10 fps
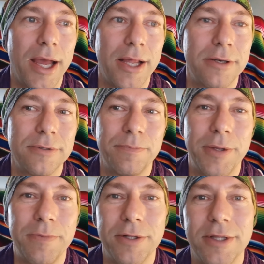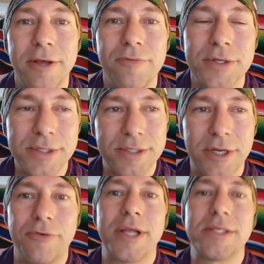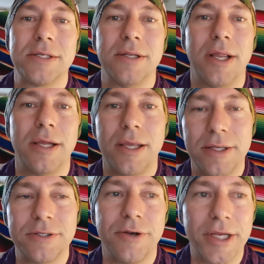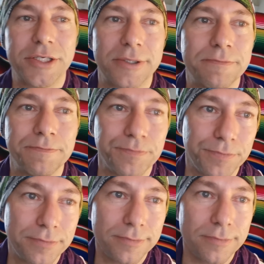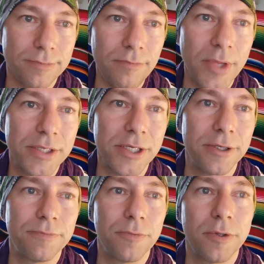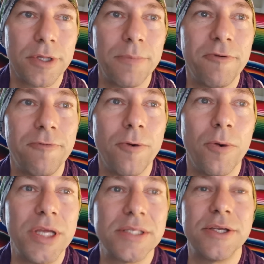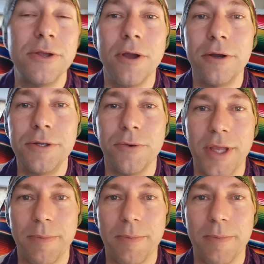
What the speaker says: and people love this direct like interaction. So number four is you own your